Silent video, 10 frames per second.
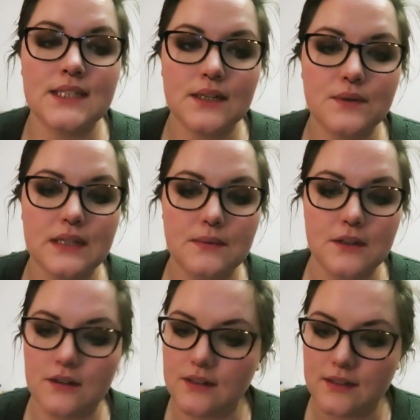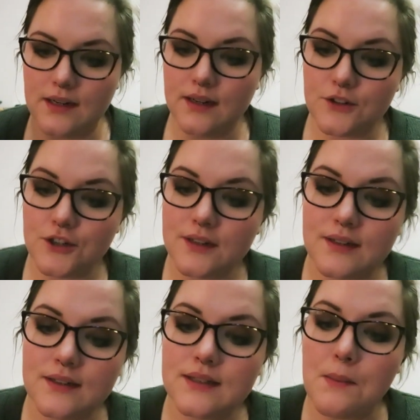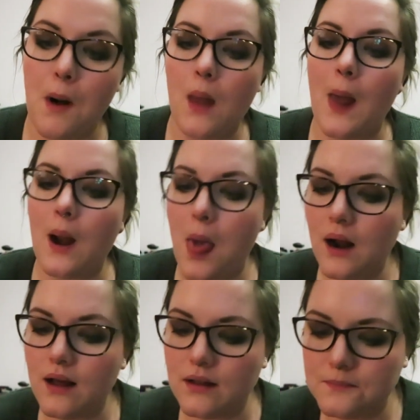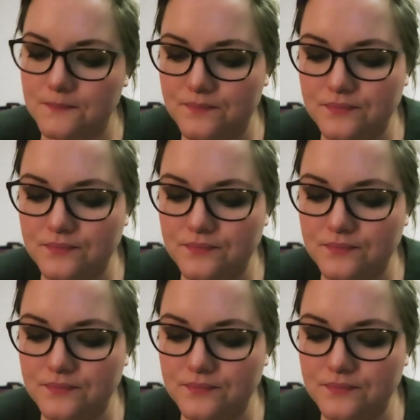Dinner was absolutely delicious. Blah, blah, blah.